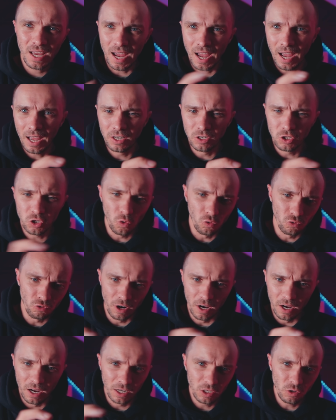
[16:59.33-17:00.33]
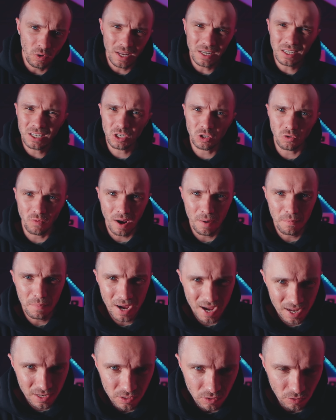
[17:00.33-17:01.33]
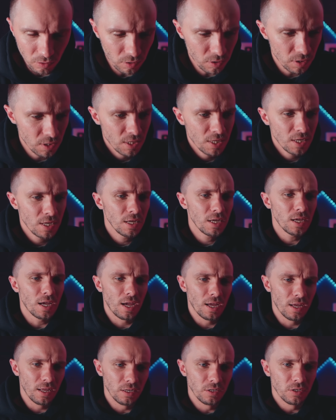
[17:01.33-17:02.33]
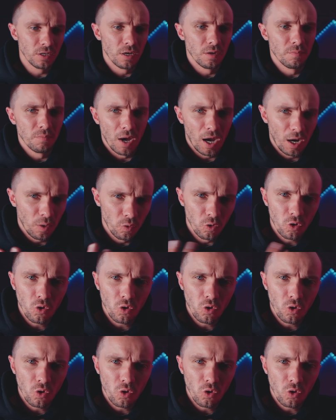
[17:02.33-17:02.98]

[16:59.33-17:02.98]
and your Instagram handle, and I will